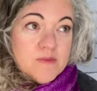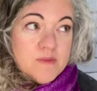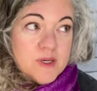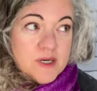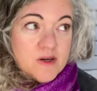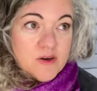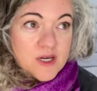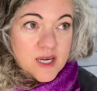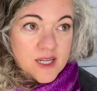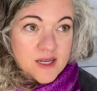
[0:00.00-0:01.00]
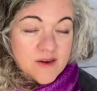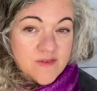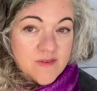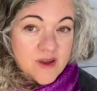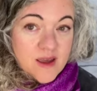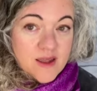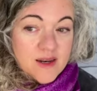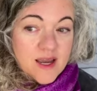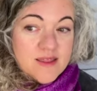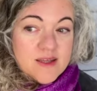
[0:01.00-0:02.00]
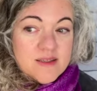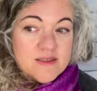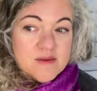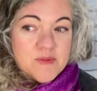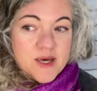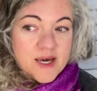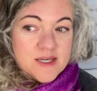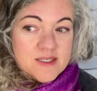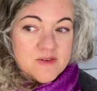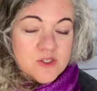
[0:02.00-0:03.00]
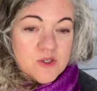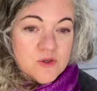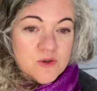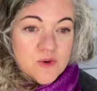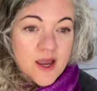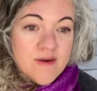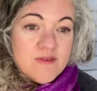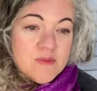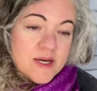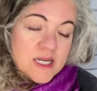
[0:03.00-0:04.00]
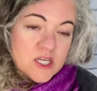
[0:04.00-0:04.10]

being creative. And I think this applies to everybody,